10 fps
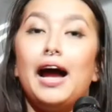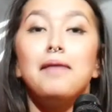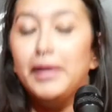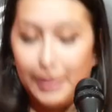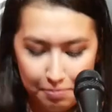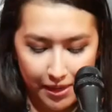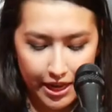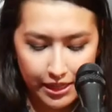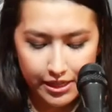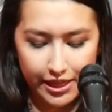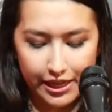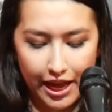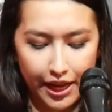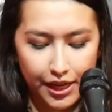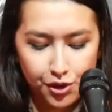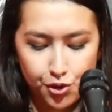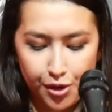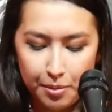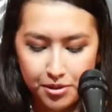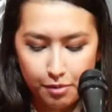I made a plan, and I
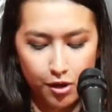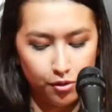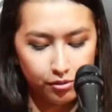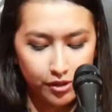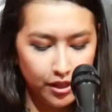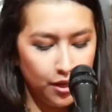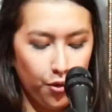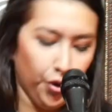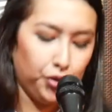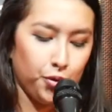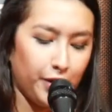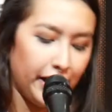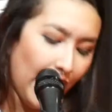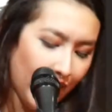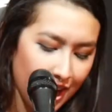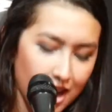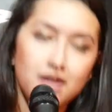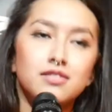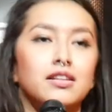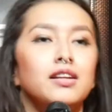dreamt about going to
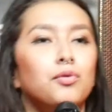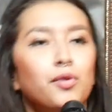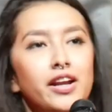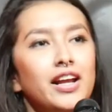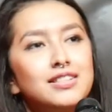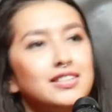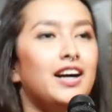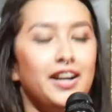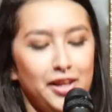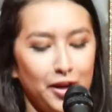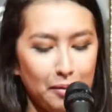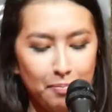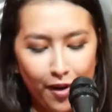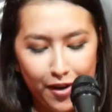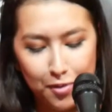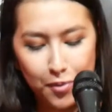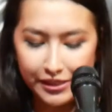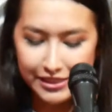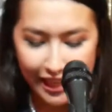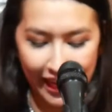Banaras and wearing a sari at a party
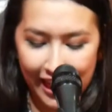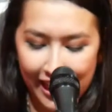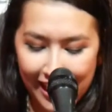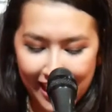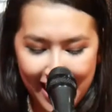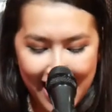one day,